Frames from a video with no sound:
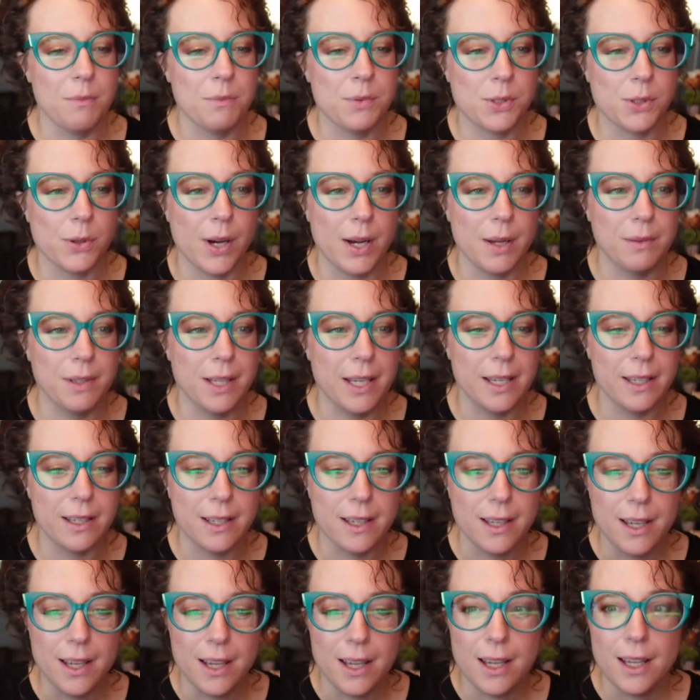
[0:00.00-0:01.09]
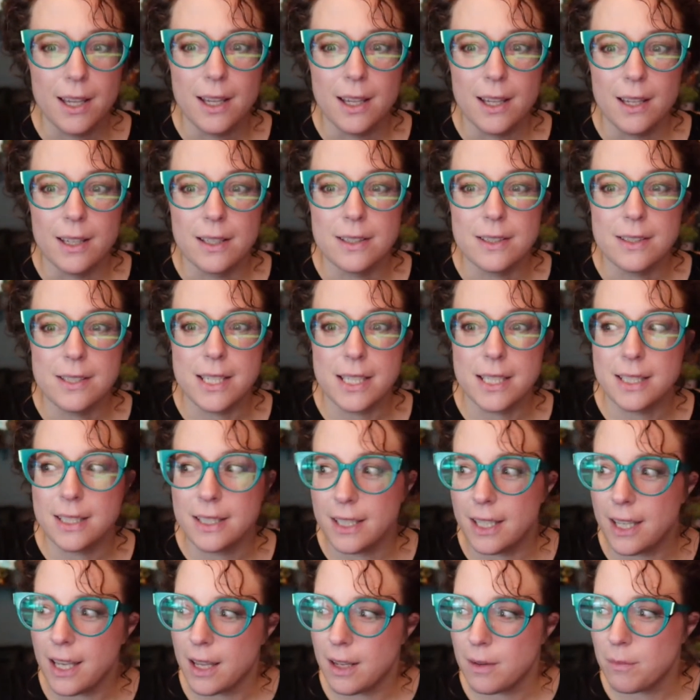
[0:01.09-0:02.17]
So I like
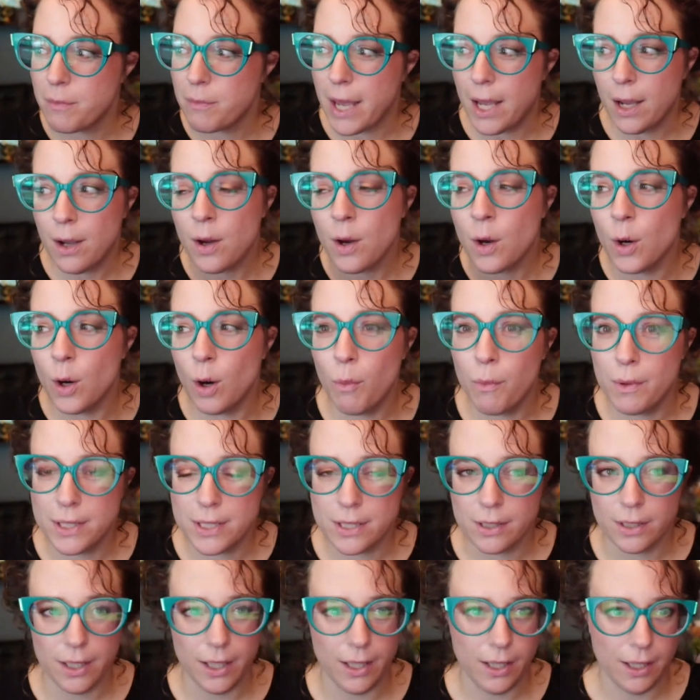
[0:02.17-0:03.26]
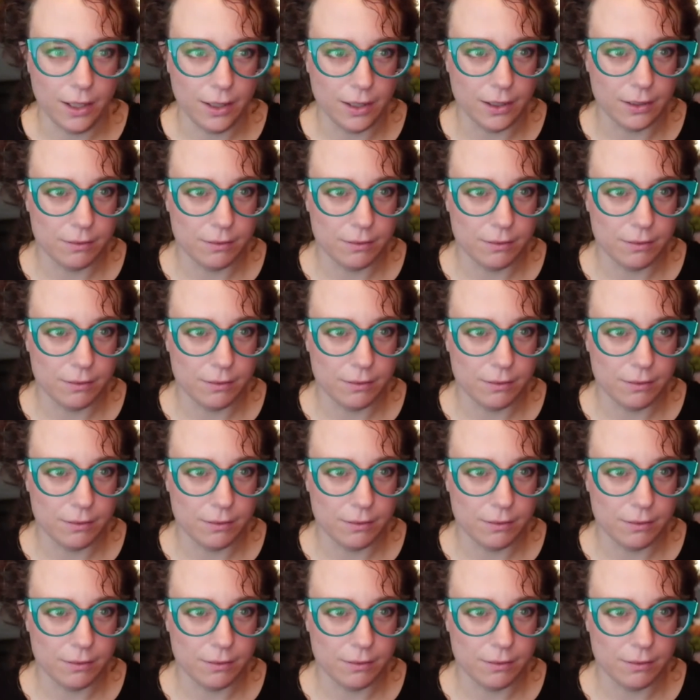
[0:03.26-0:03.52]
didn't get back home until like